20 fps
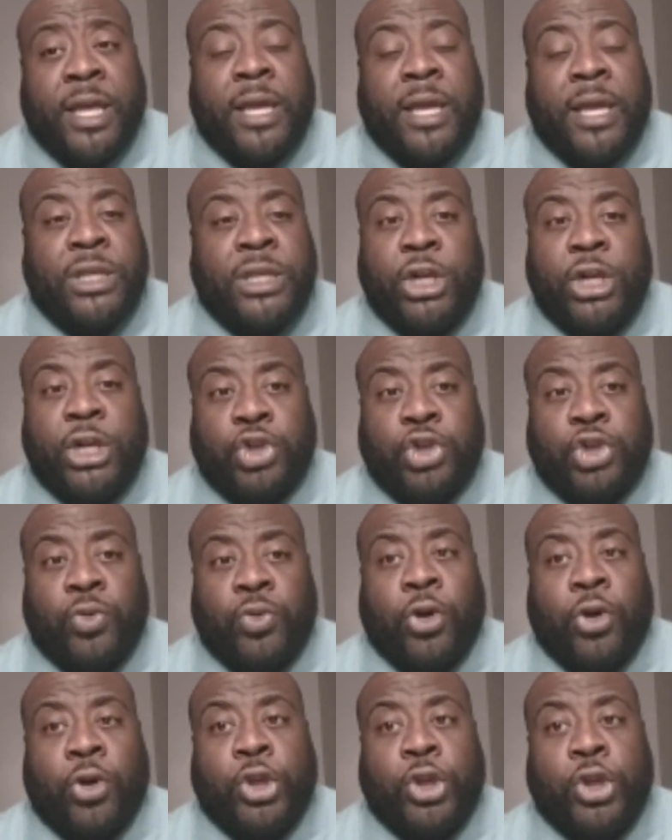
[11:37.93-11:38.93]
and Dennis
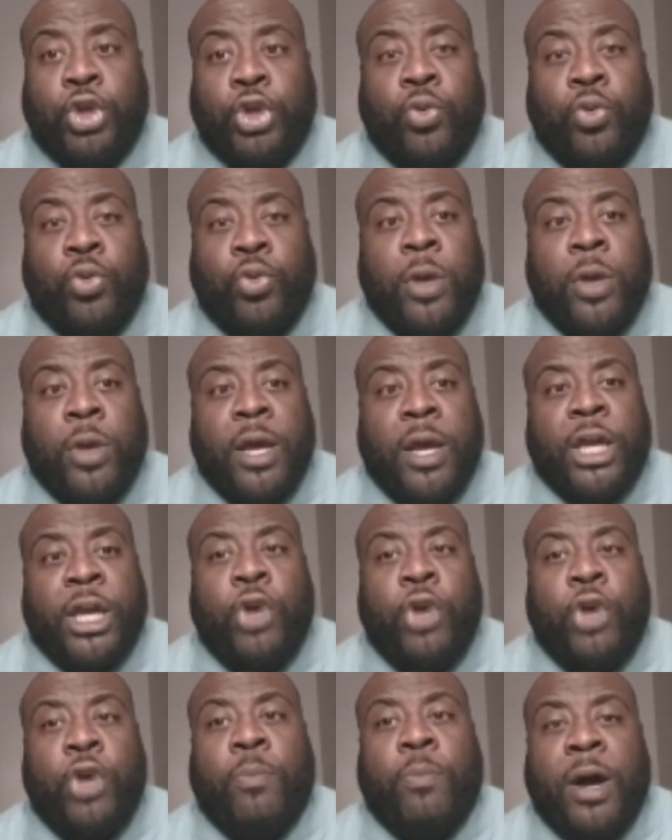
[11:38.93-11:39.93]
Schroeder are 2
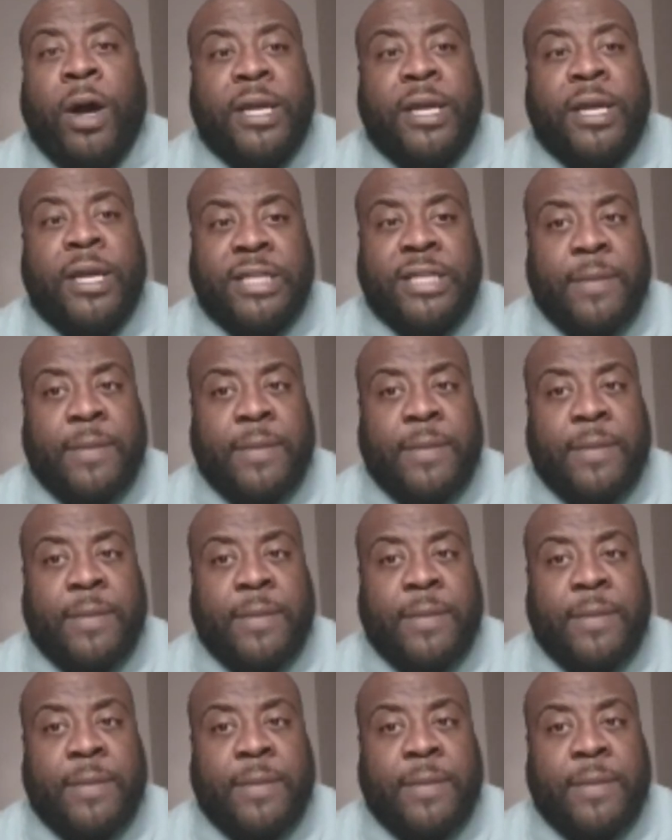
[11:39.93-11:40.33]
humongous